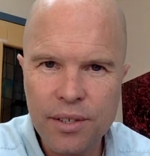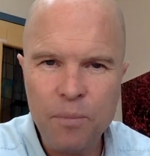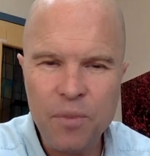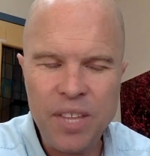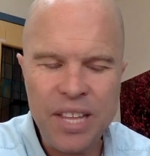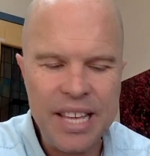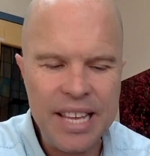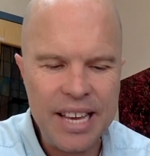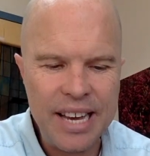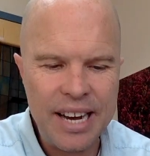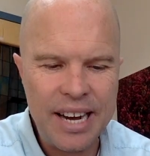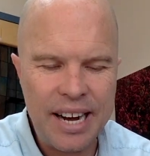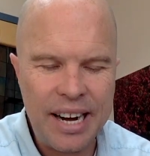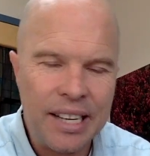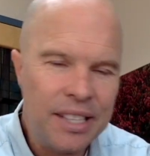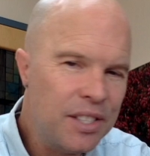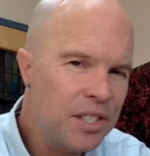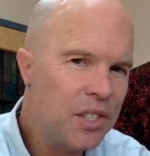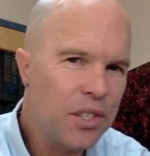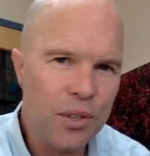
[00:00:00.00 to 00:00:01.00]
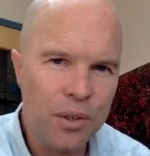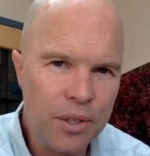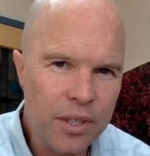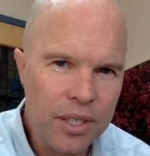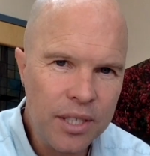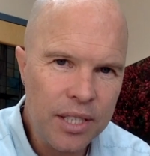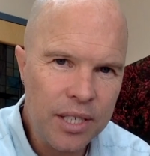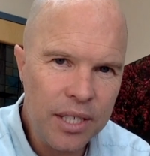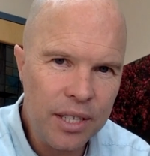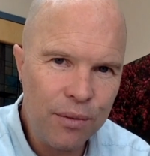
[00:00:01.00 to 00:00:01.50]
The
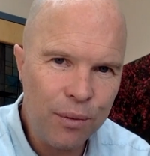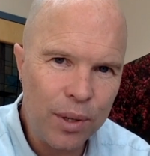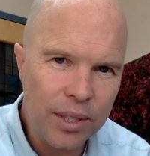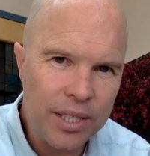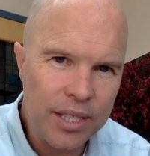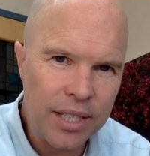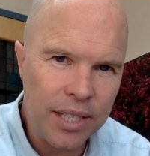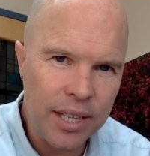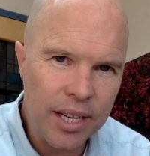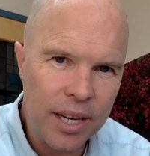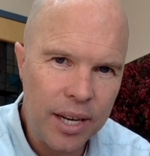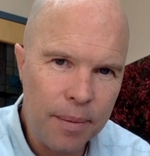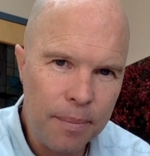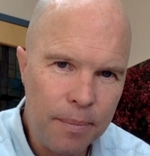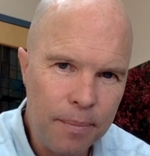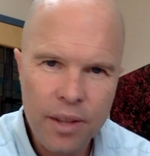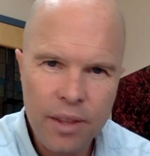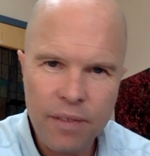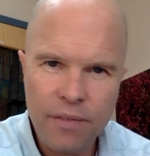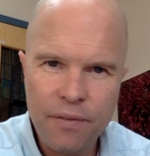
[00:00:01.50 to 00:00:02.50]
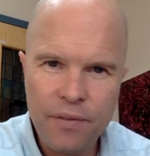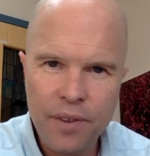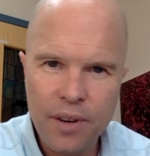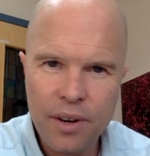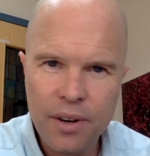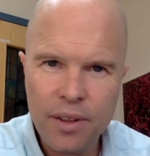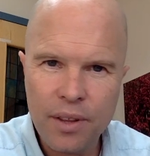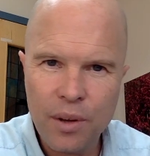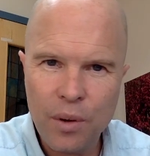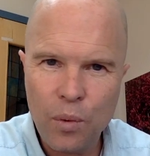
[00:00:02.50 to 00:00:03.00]
uncertainty of what's to come, the fear
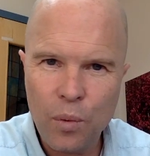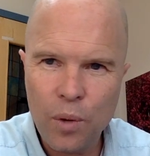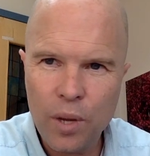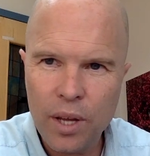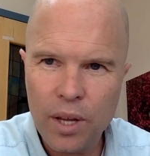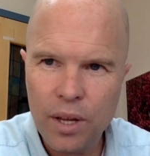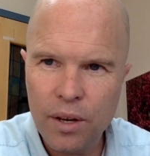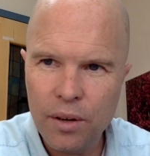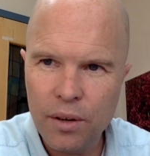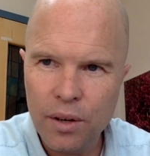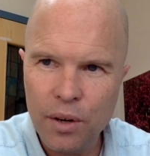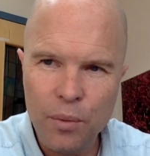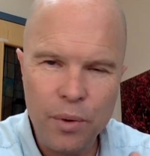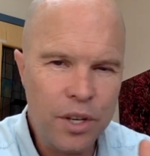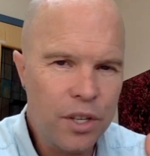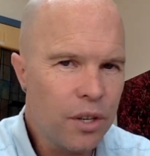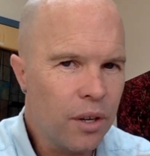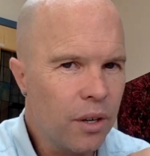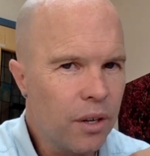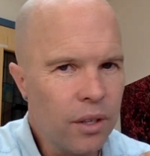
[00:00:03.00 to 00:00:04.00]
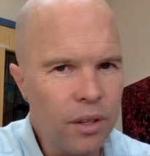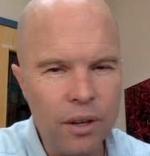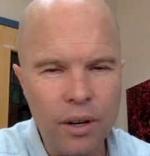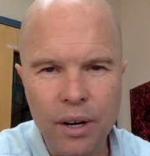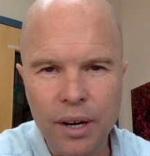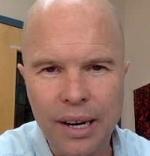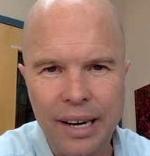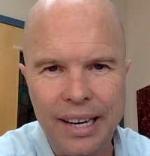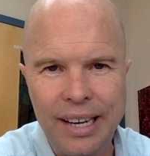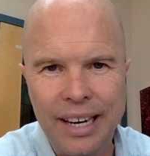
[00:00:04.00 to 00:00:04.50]
that we could return to
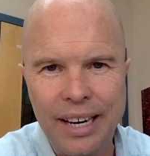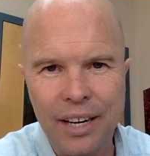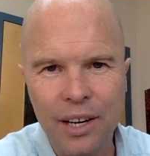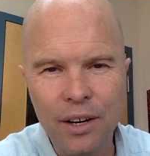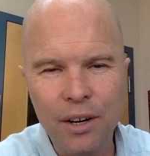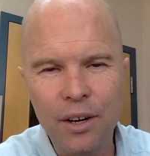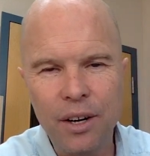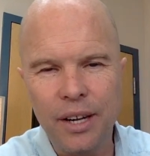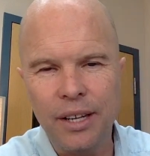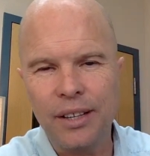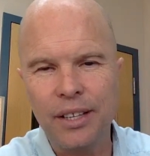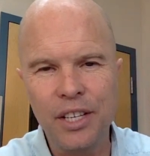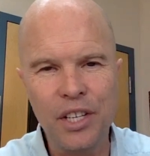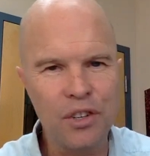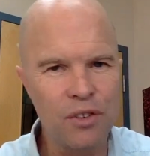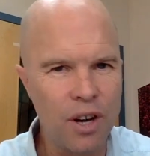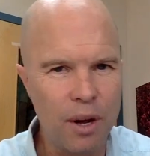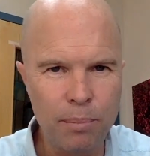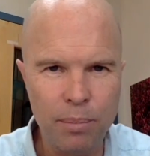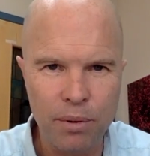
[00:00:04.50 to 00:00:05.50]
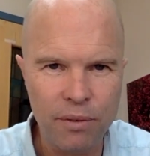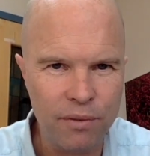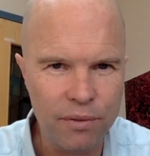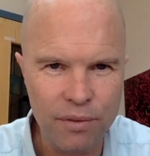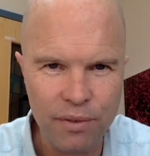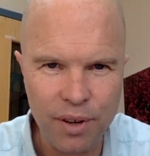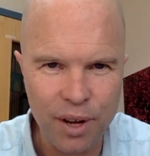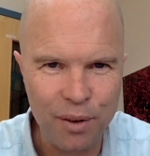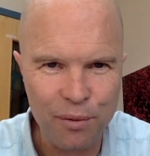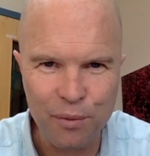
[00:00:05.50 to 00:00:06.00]
online learning at the drop of
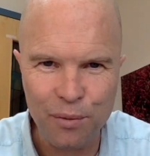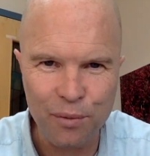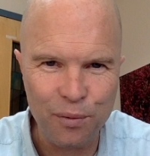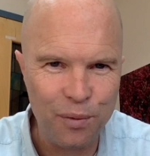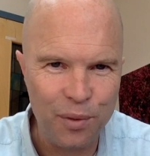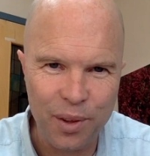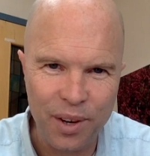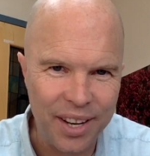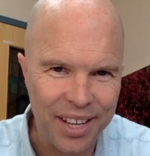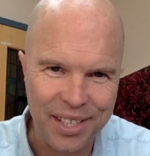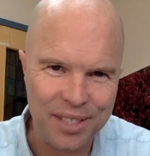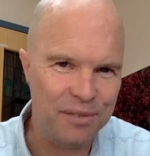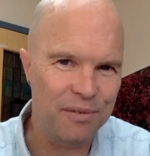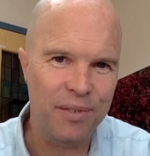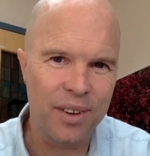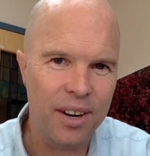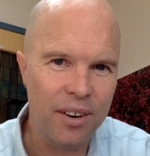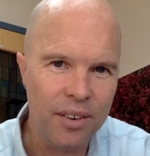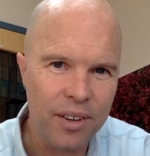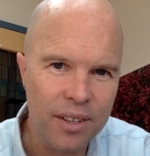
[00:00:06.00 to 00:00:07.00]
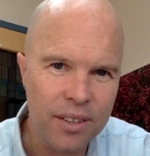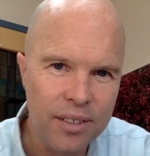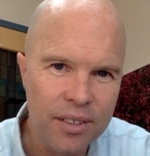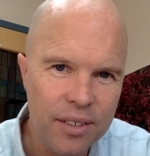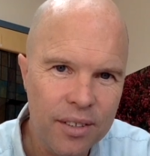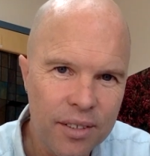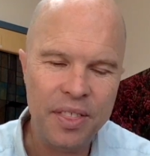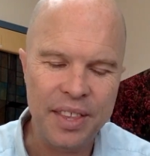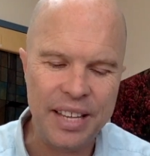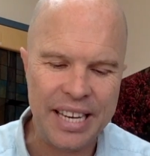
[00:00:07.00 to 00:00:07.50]
the next variant,
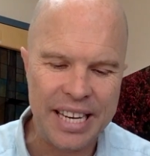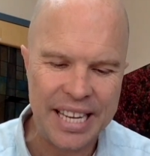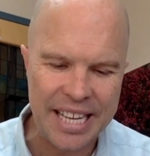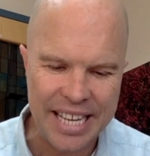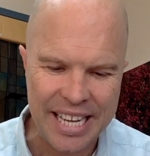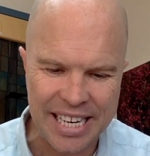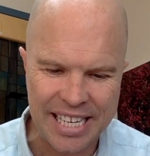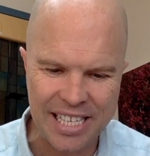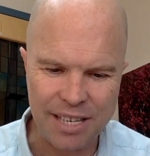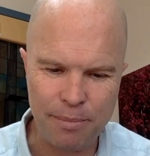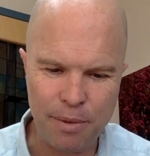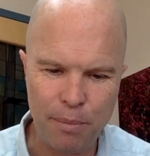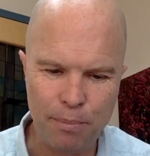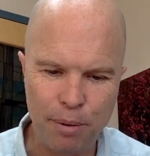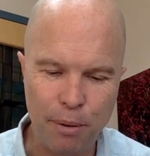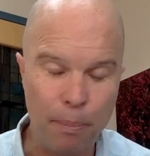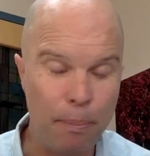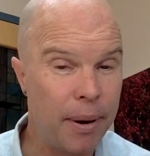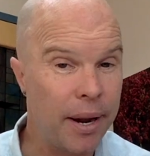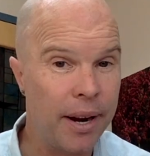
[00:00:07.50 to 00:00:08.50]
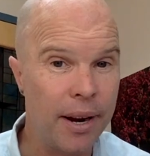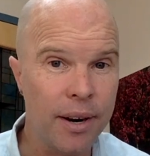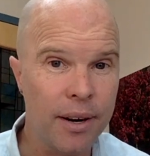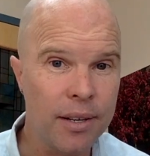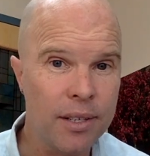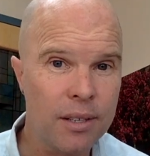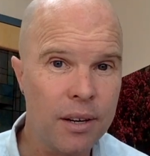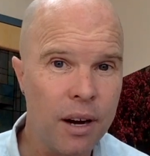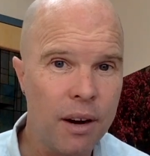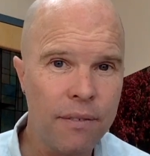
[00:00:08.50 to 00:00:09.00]
the need to be prepared
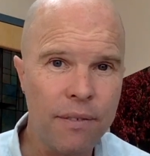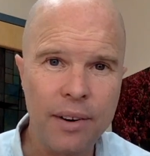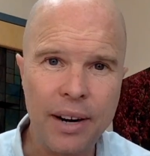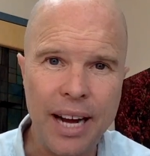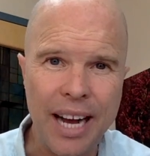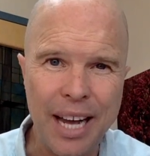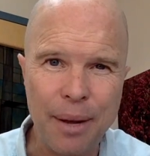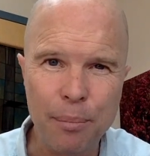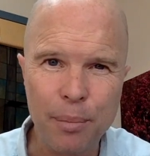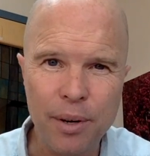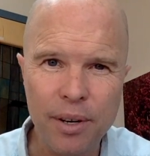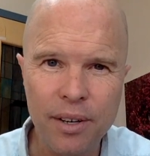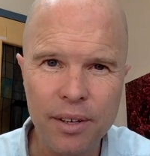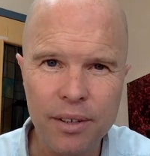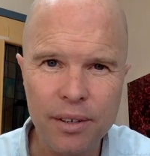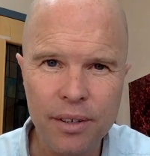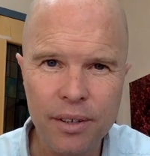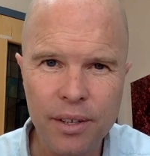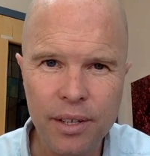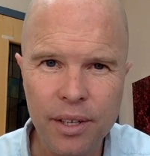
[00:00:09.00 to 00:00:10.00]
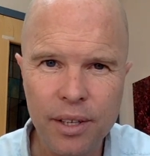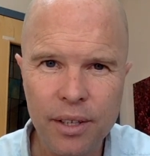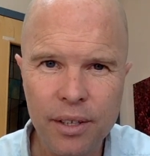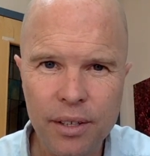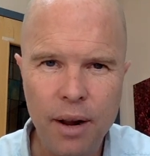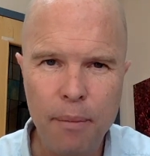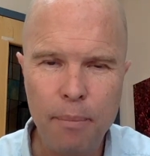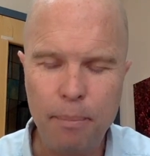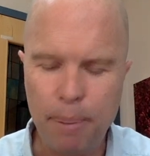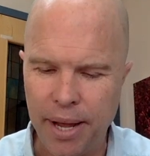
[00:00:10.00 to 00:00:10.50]
to offer hybrid learning,
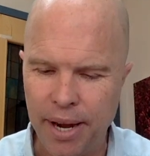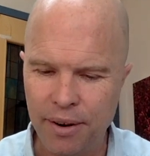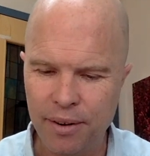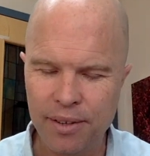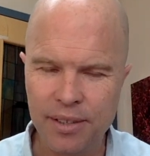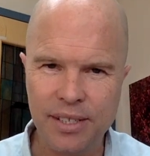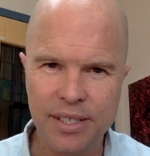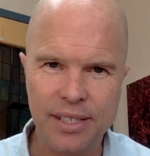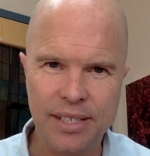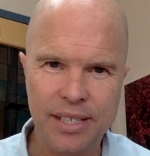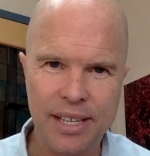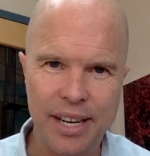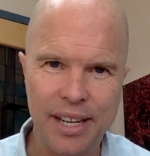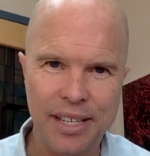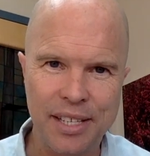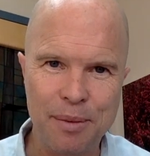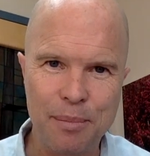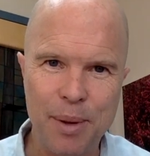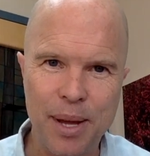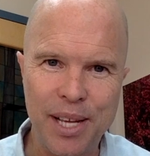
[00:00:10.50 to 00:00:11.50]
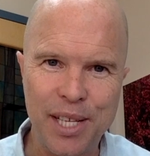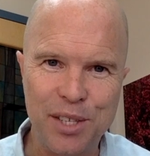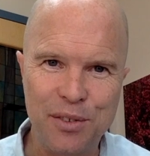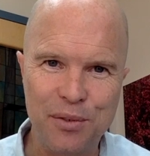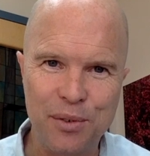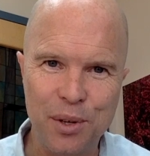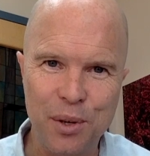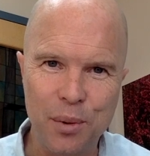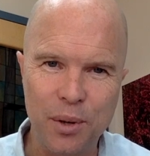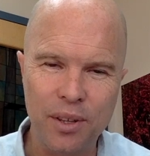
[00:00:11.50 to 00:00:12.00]
parents setting demands for
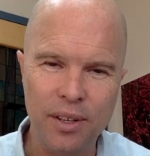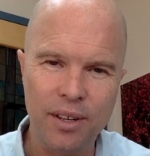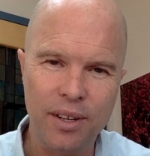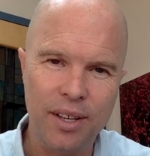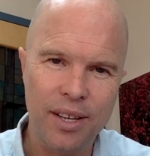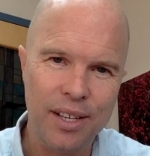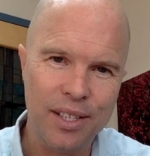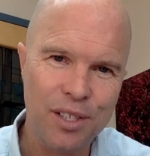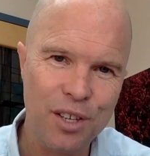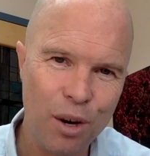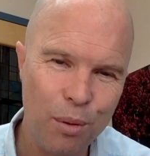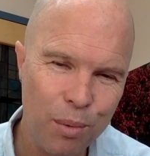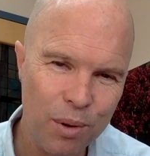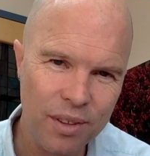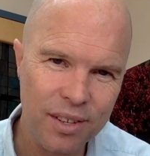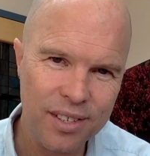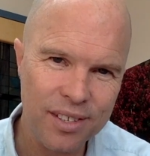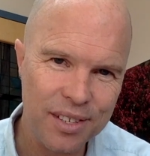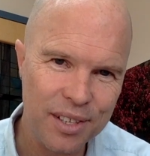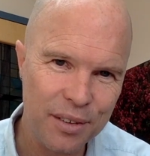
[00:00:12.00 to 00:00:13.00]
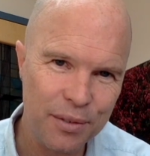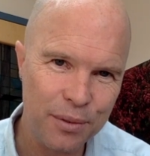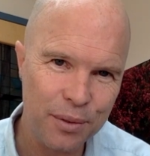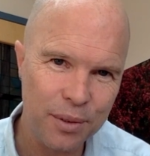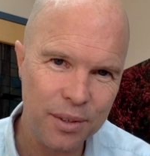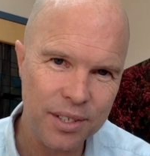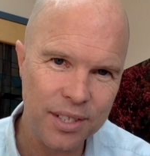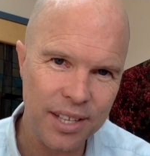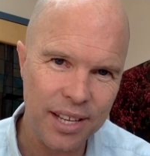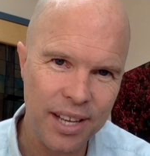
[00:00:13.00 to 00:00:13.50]
you when their kid's home with a sniffle,
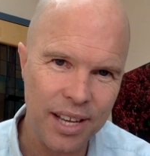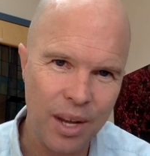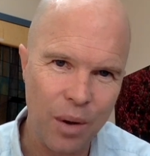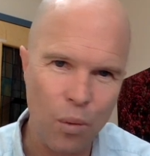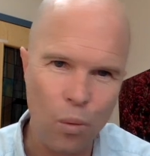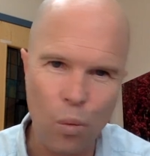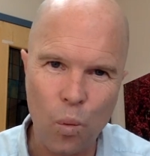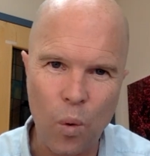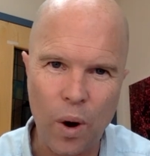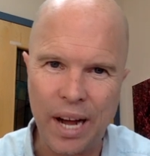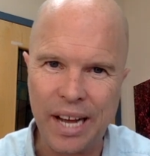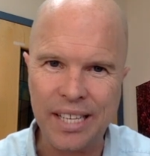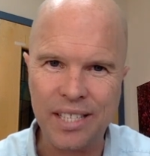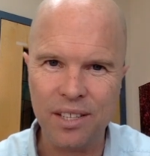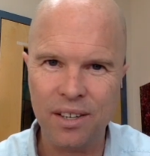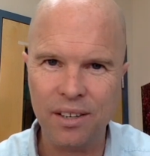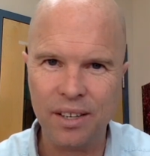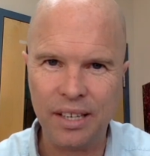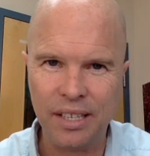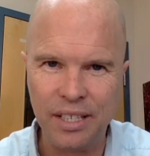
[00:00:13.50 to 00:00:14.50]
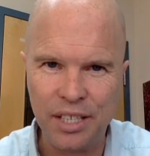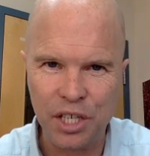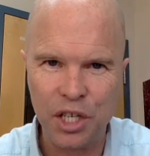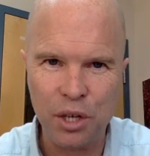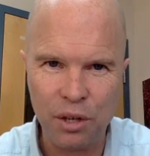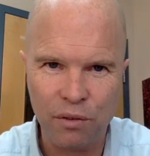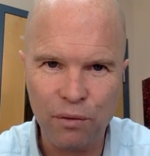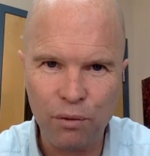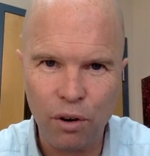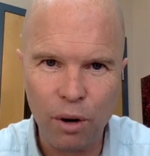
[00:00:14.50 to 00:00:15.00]
saying, why is there not a
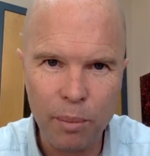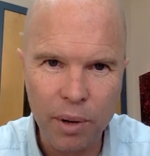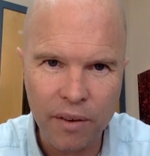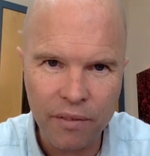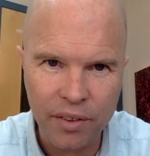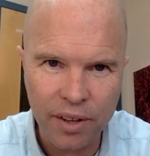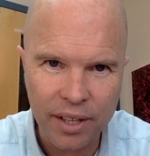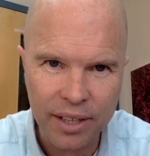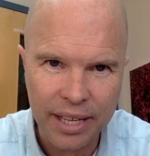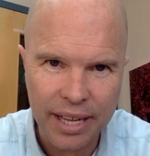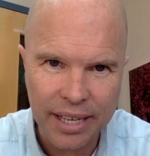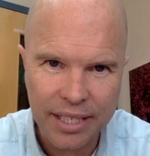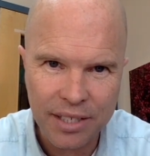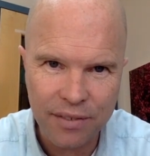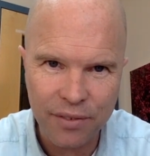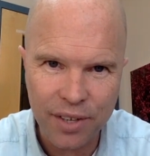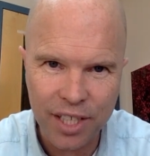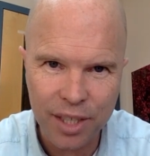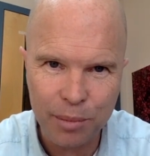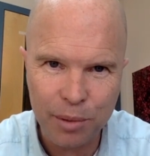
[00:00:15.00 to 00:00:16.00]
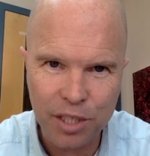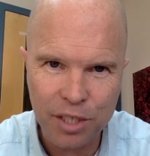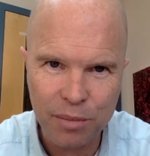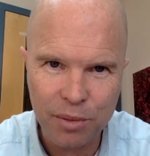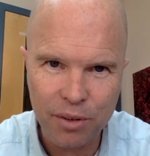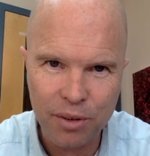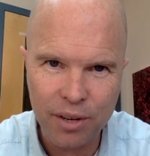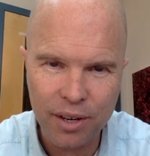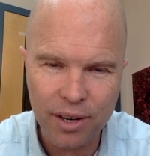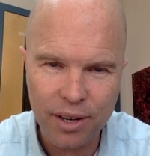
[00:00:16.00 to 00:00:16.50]
digital format of the class available to me
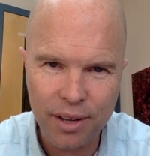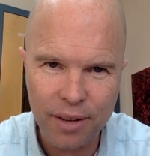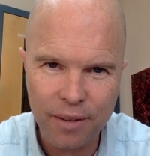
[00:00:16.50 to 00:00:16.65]
right now?